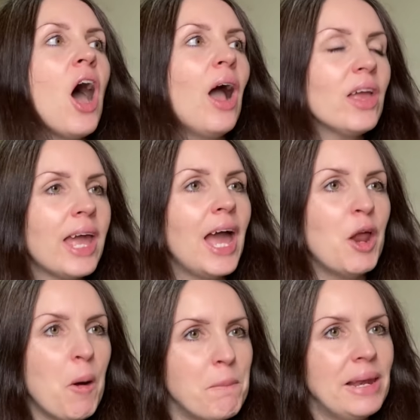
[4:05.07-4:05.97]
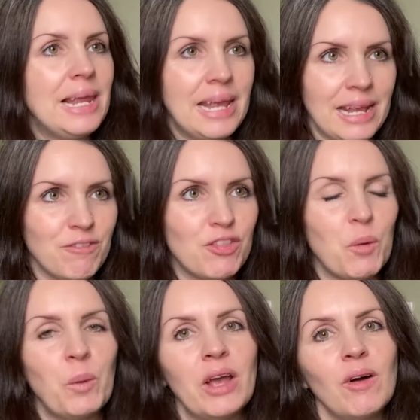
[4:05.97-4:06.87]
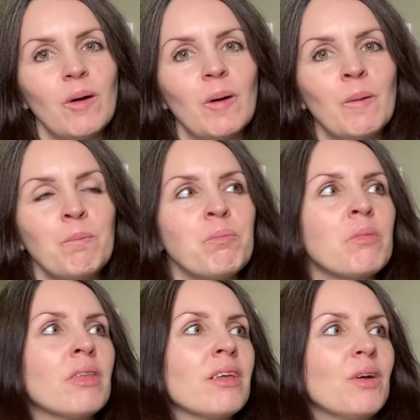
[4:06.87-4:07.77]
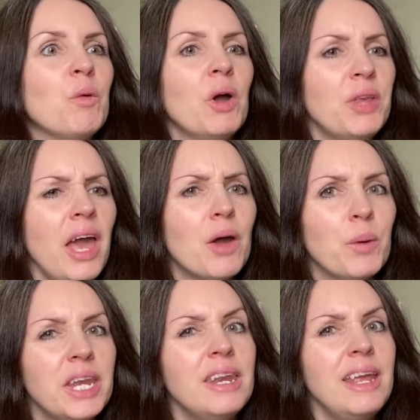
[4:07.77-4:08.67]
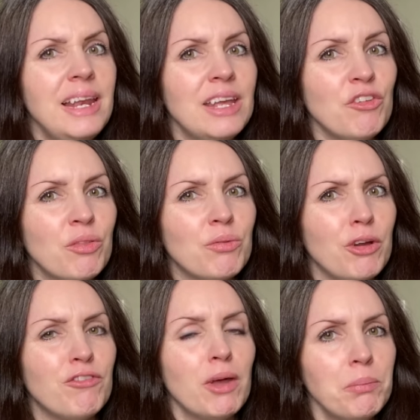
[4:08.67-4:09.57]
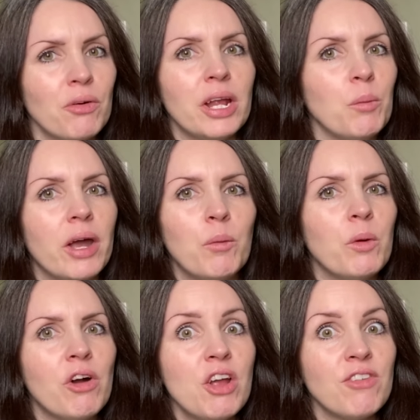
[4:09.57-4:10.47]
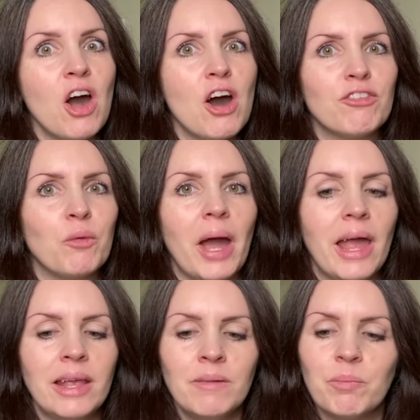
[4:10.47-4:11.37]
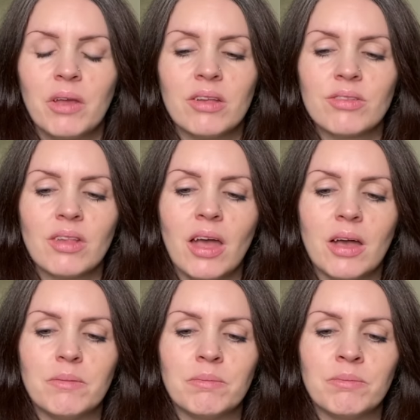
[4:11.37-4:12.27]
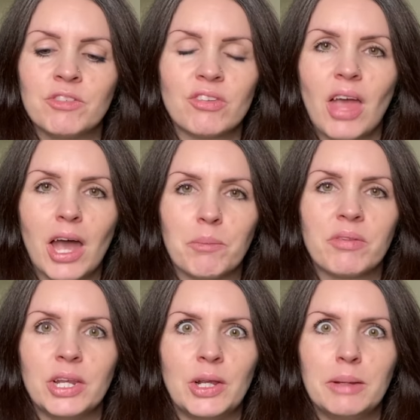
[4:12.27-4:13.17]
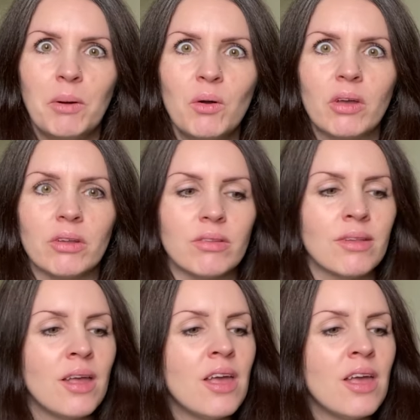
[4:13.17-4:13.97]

I cannot believe that we are, well, yeah, we're nearly through February. We're over halfway. It's just absolutely bonkers.